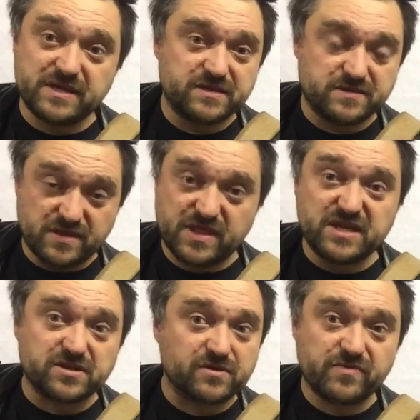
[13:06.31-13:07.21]

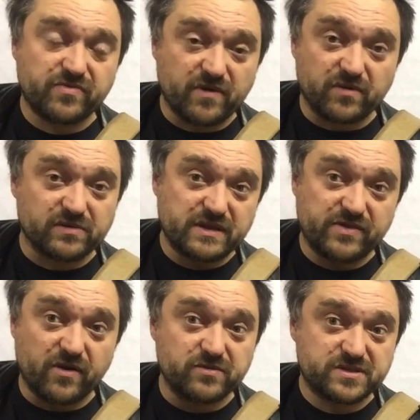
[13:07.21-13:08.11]
These are only
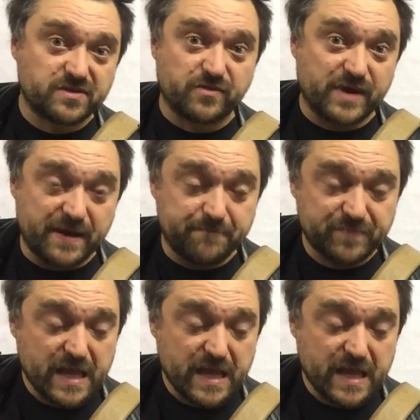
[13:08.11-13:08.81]
those 3.